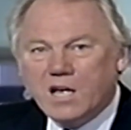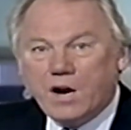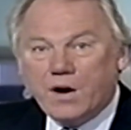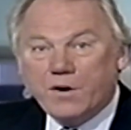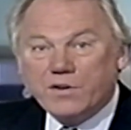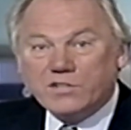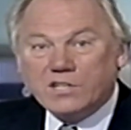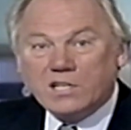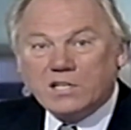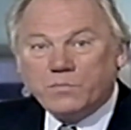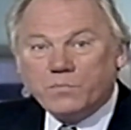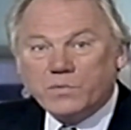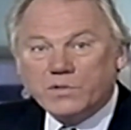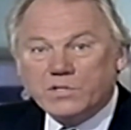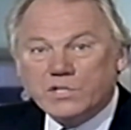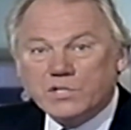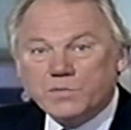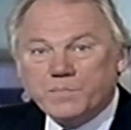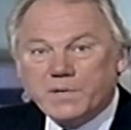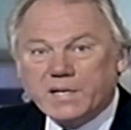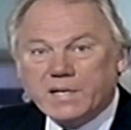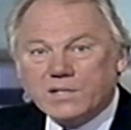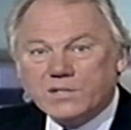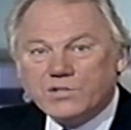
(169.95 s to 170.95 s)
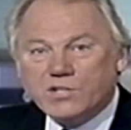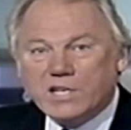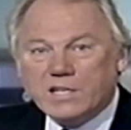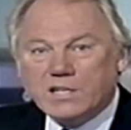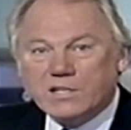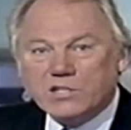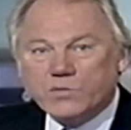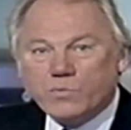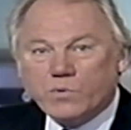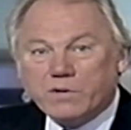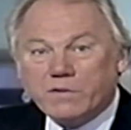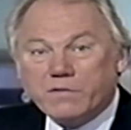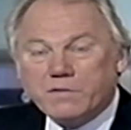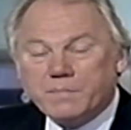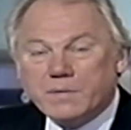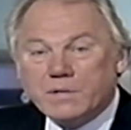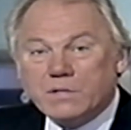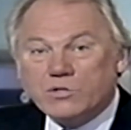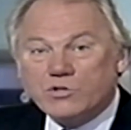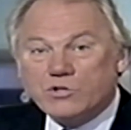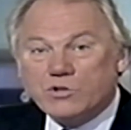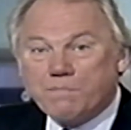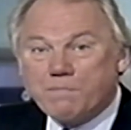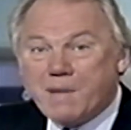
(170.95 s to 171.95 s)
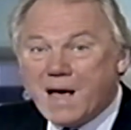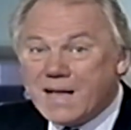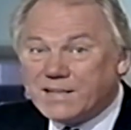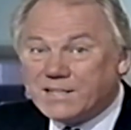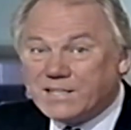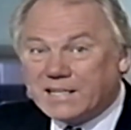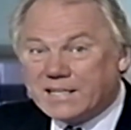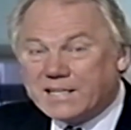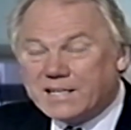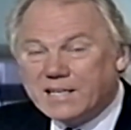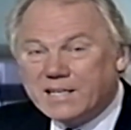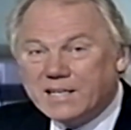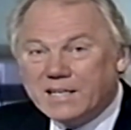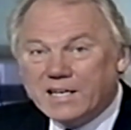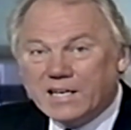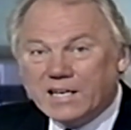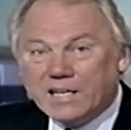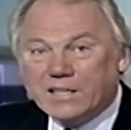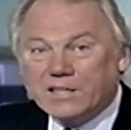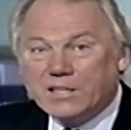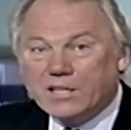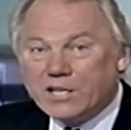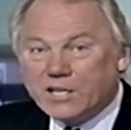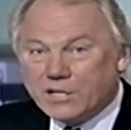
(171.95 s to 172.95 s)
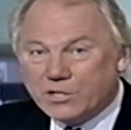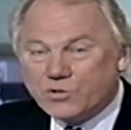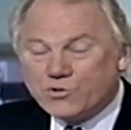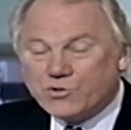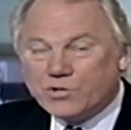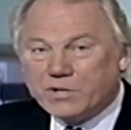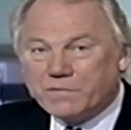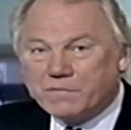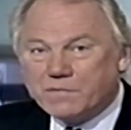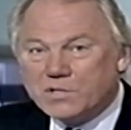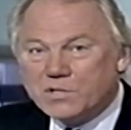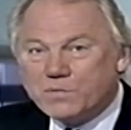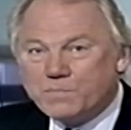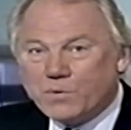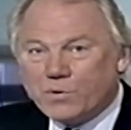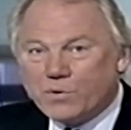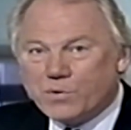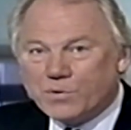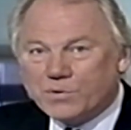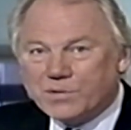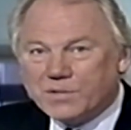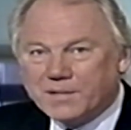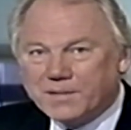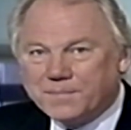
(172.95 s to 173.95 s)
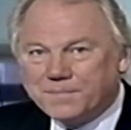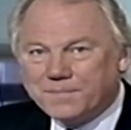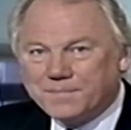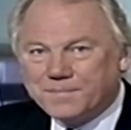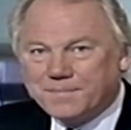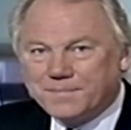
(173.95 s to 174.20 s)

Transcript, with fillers: a result which is being seen as one of the most dramatic in the history of the sport.